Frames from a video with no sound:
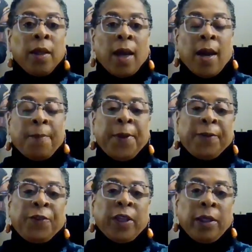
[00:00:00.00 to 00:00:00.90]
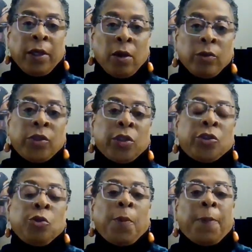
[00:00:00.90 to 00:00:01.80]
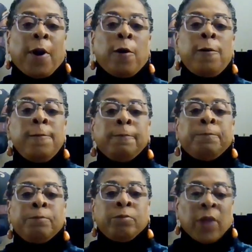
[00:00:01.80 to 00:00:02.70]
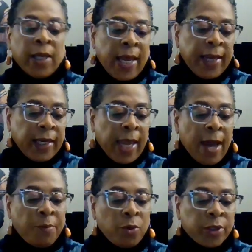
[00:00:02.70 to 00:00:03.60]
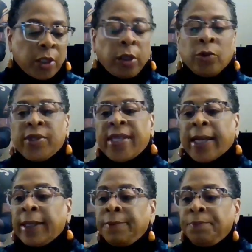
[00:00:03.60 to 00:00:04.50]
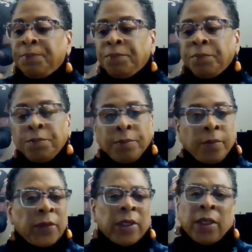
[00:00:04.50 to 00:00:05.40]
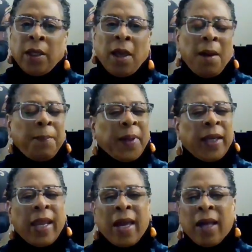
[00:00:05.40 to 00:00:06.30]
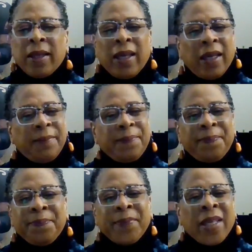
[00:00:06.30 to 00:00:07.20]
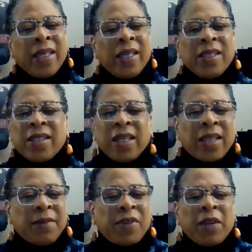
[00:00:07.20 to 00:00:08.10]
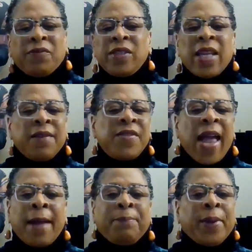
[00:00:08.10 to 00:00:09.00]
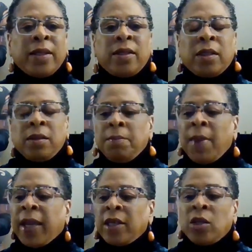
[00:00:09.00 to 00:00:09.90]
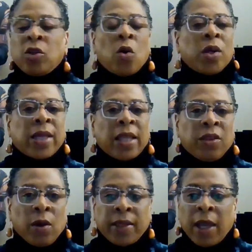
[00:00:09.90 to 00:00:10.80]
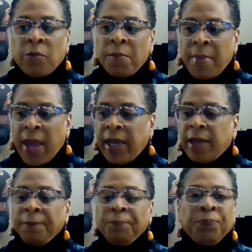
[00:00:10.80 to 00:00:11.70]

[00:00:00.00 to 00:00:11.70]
I picked Philly to go to the Super Bowl, and I had the Cowboys a close second. But they've not been making the noise I thought they would make.